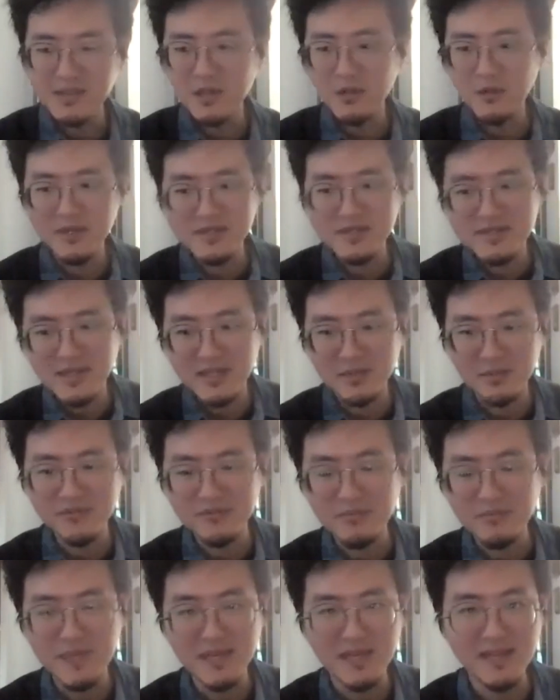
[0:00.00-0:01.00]
is always tied
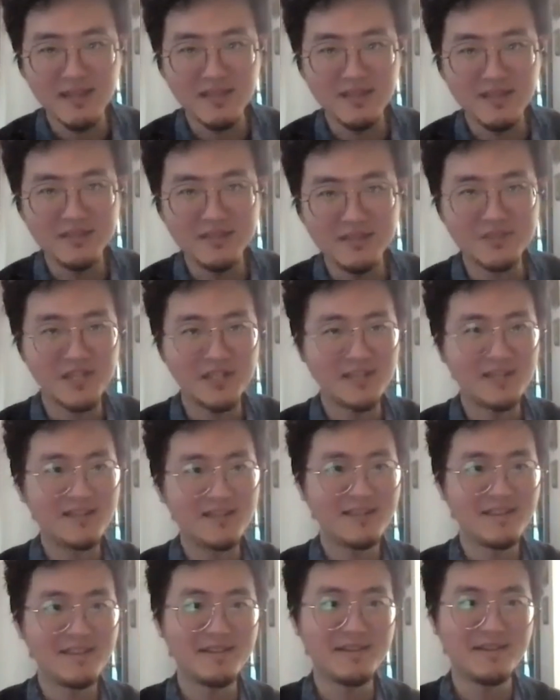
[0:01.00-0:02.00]
with money in
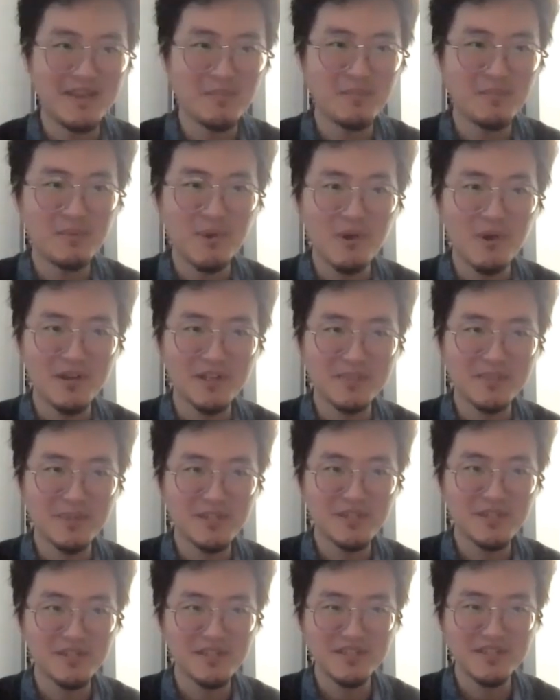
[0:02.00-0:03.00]
China, and pu'er
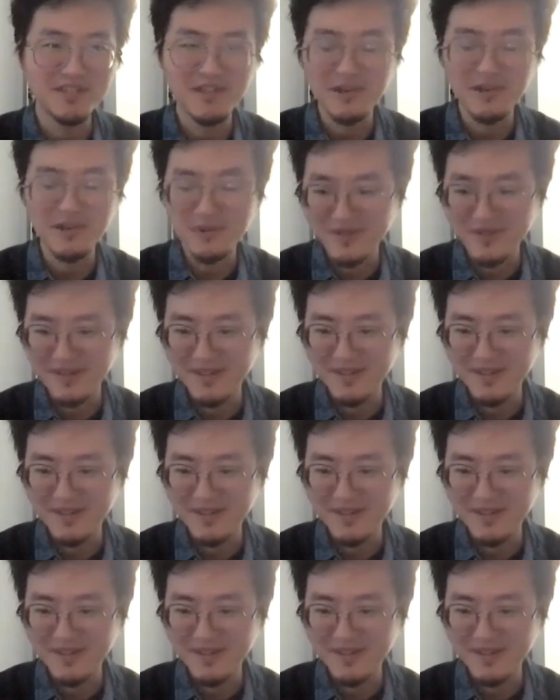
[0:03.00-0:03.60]
especially so.